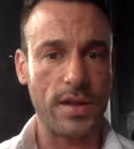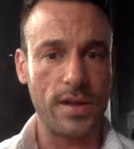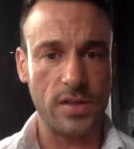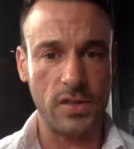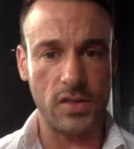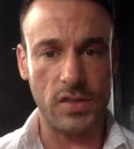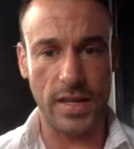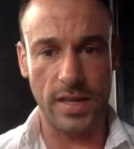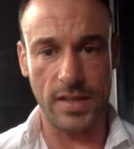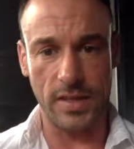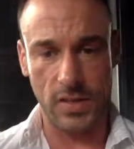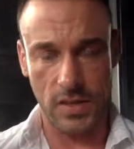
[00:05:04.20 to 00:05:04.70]
and
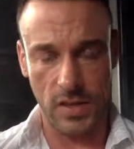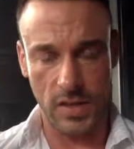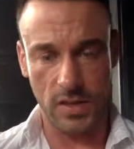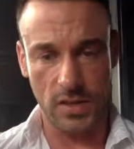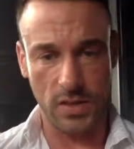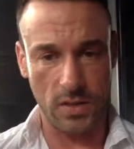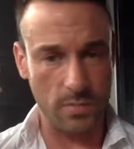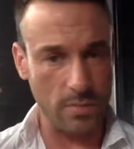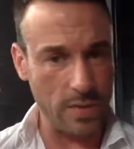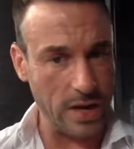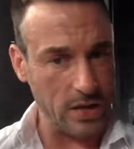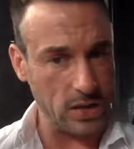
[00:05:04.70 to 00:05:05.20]

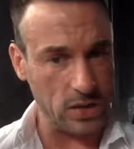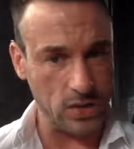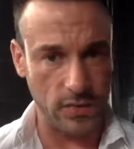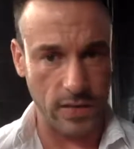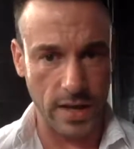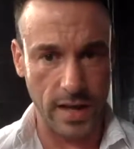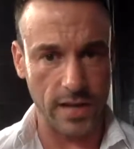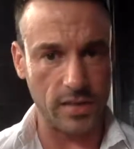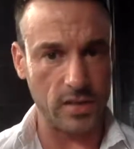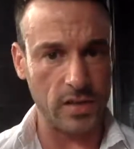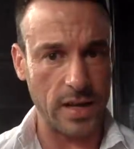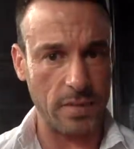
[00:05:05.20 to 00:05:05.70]
consensus, and most of
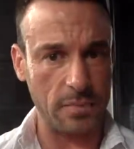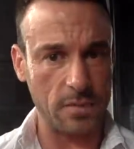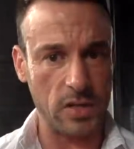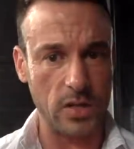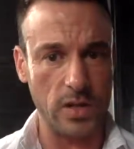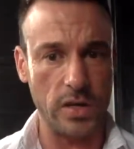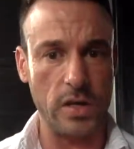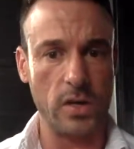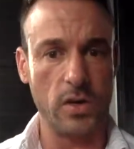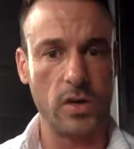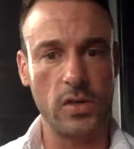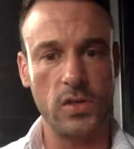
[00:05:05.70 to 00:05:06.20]
it is
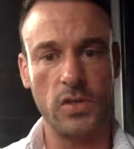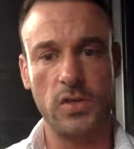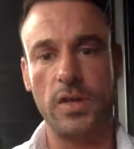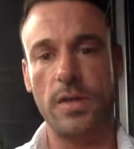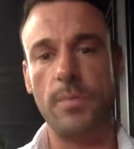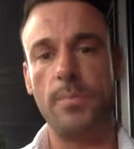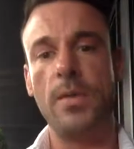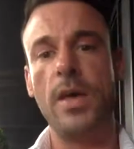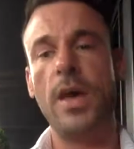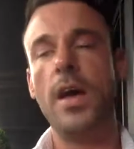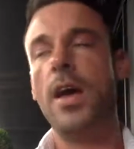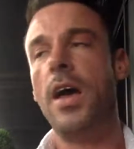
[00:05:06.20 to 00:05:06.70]
absolutely
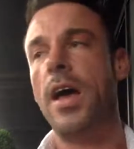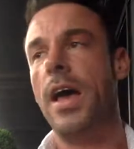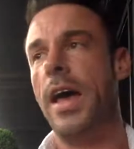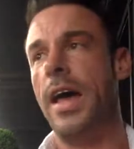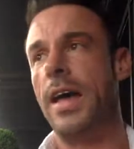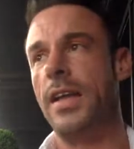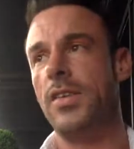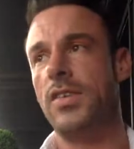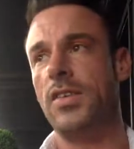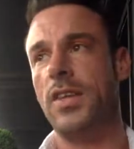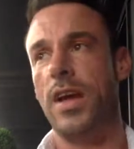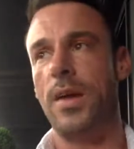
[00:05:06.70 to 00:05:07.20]
awesome.
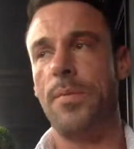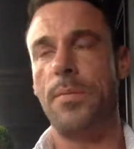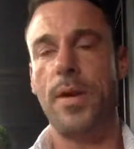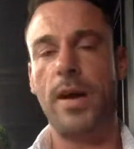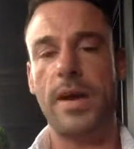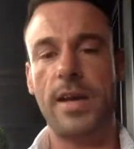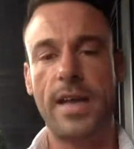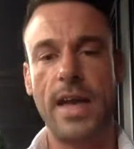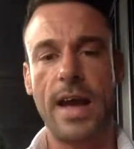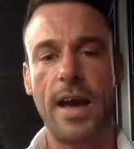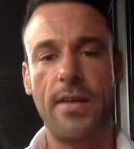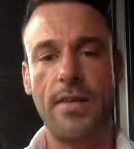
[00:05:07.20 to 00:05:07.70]
It's
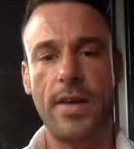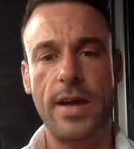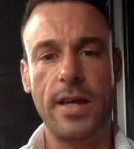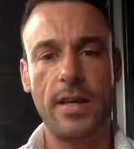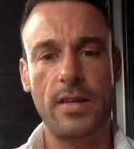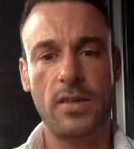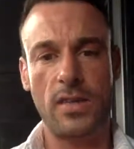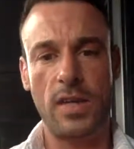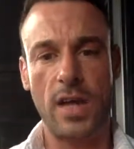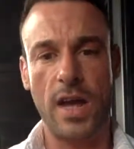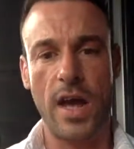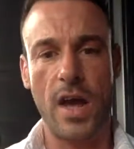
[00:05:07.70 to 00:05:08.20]
by Gary
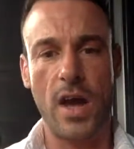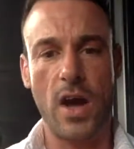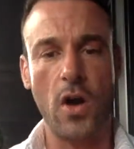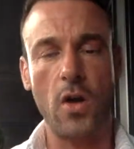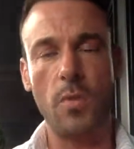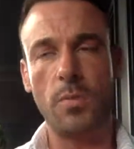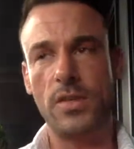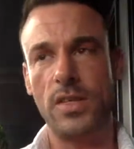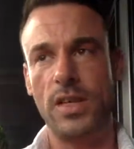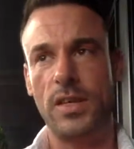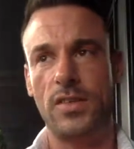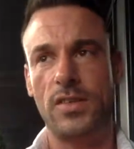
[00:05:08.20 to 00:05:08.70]

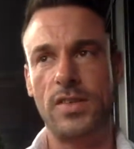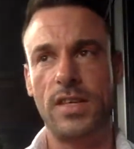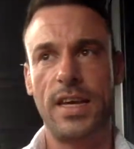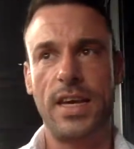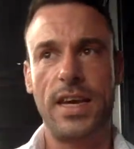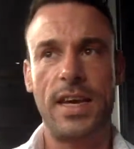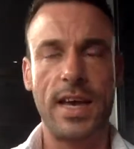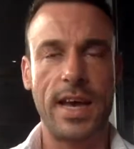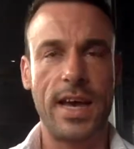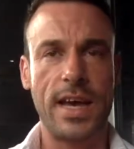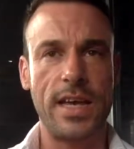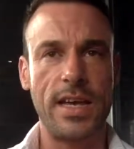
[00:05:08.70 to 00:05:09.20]
Taubes. That's
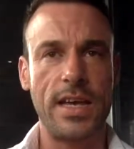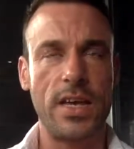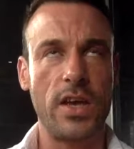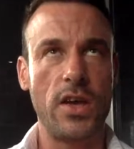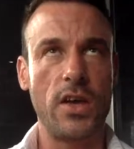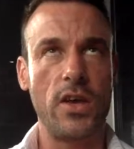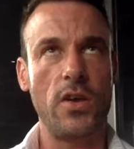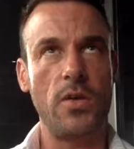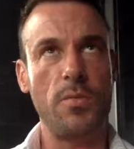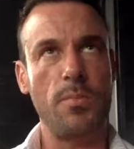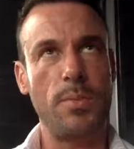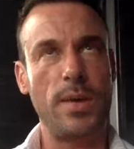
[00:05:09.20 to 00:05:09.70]

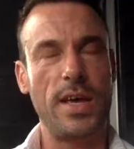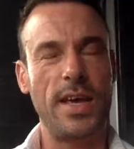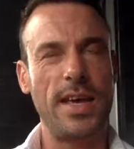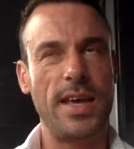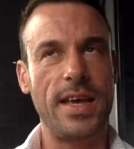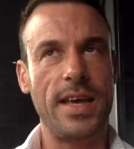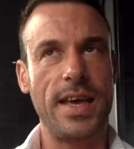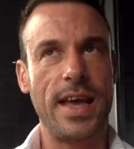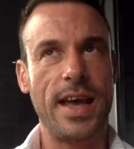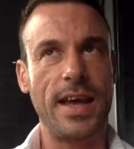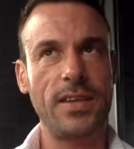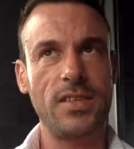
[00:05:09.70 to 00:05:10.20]

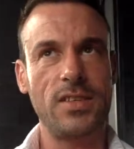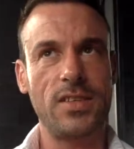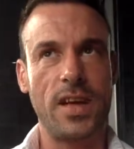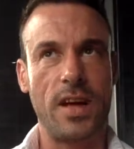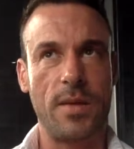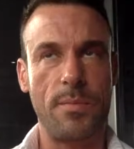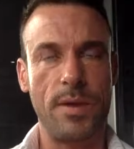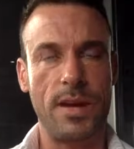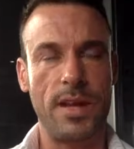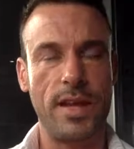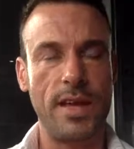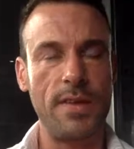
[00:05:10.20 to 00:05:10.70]
Taubes,
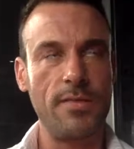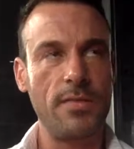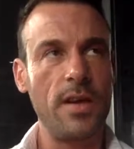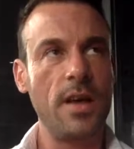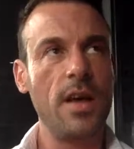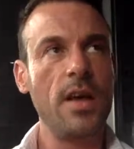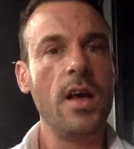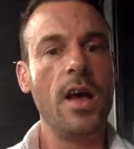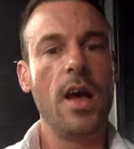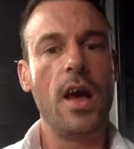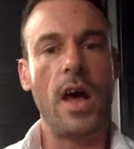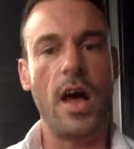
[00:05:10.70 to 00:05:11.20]
I believe.
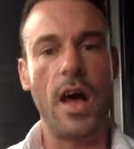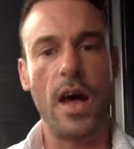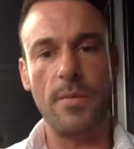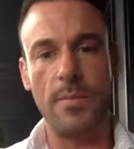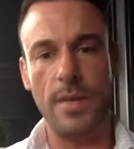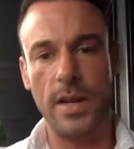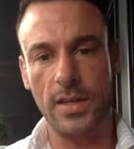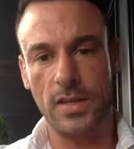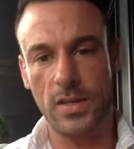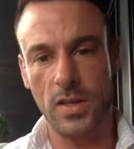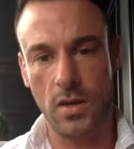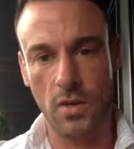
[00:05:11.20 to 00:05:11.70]

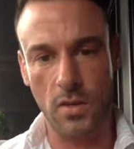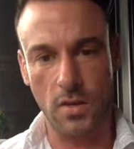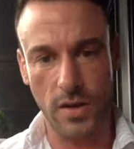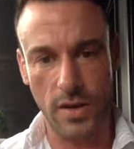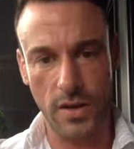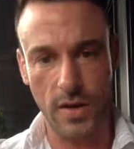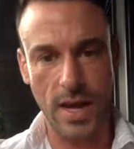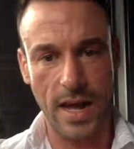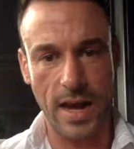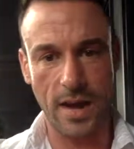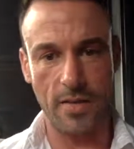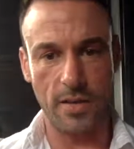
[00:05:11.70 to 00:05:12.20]
It's called
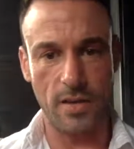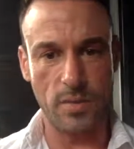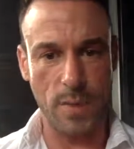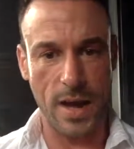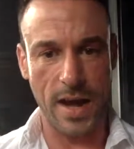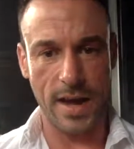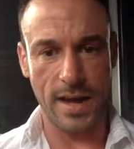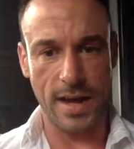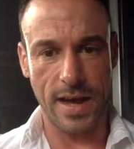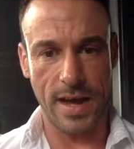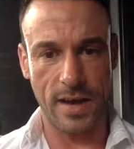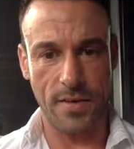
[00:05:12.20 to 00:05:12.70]
Good Calories,
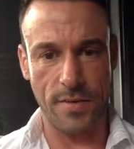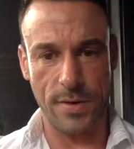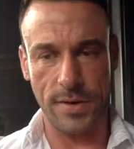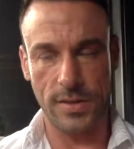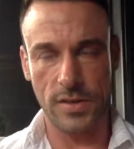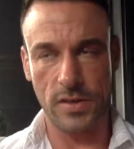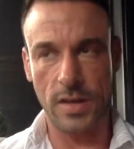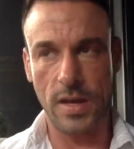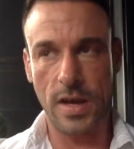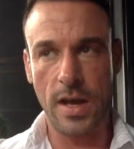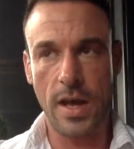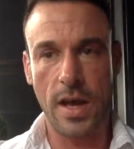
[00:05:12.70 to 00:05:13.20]
Bad
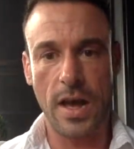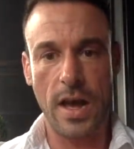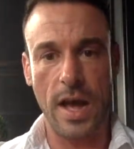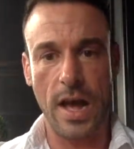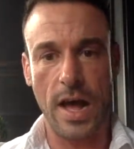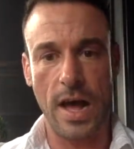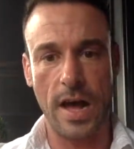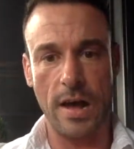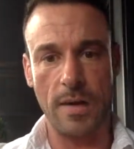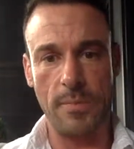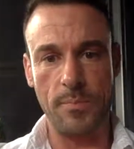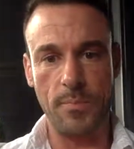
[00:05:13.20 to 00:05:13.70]
Calories.
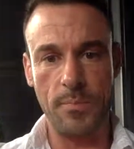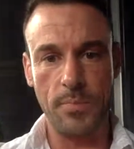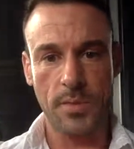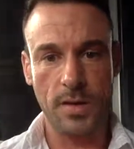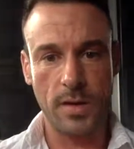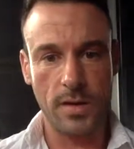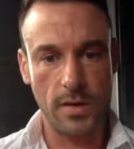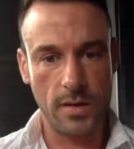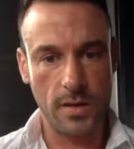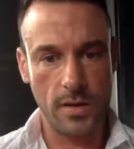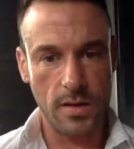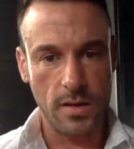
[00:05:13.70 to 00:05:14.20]

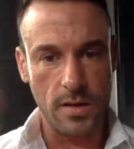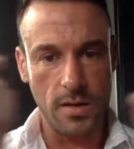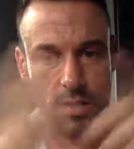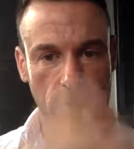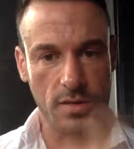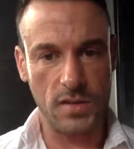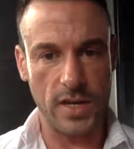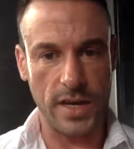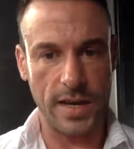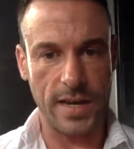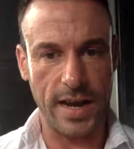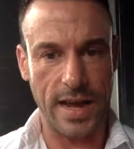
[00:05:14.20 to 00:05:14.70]

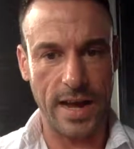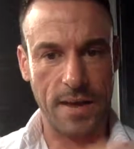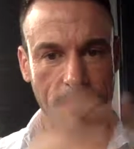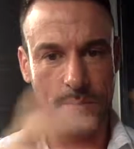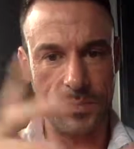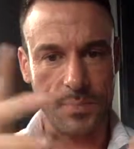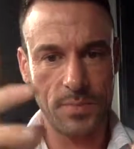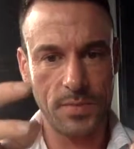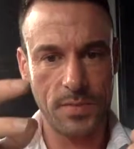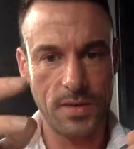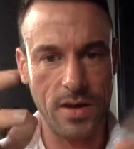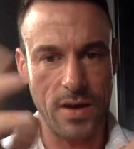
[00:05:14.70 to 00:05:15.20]
Check it out.
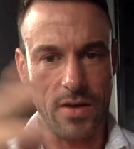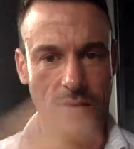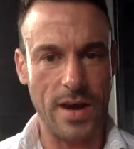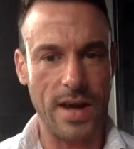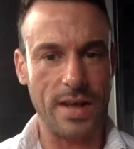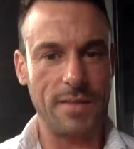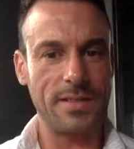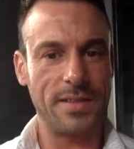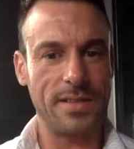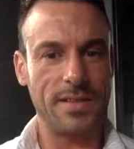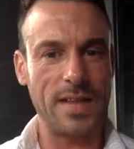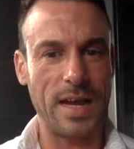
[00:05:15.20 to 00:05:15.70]
All
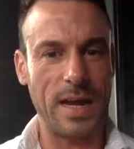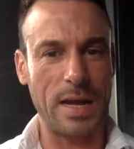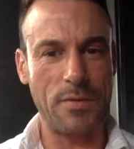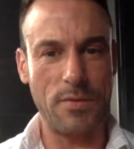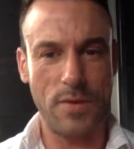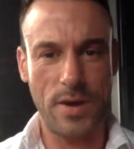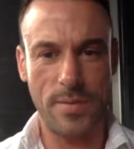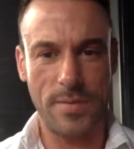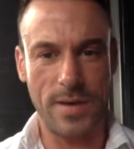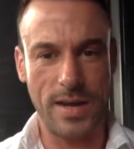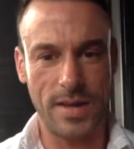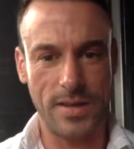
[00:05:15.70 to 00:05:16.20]
right. Thank you
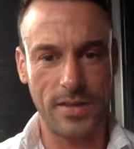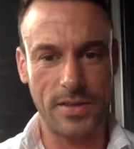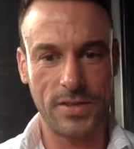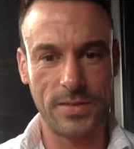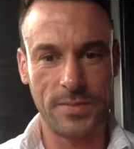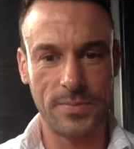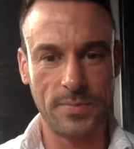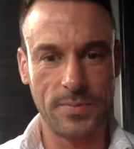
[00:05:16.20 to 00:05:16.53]
very much.